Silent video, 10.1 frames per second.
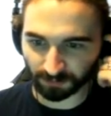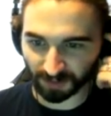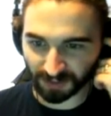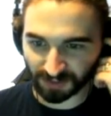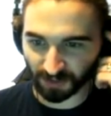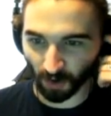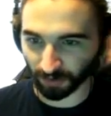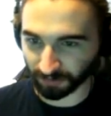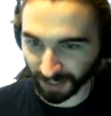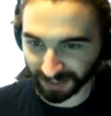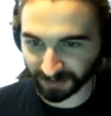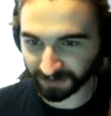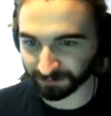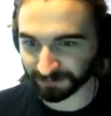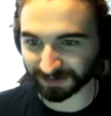but it's gotten,
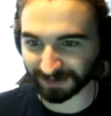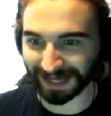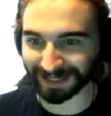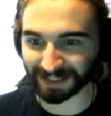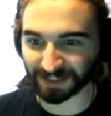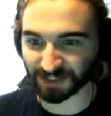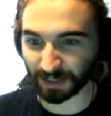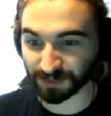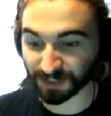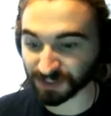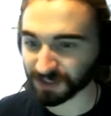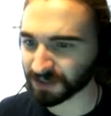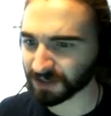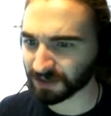lacking in substance.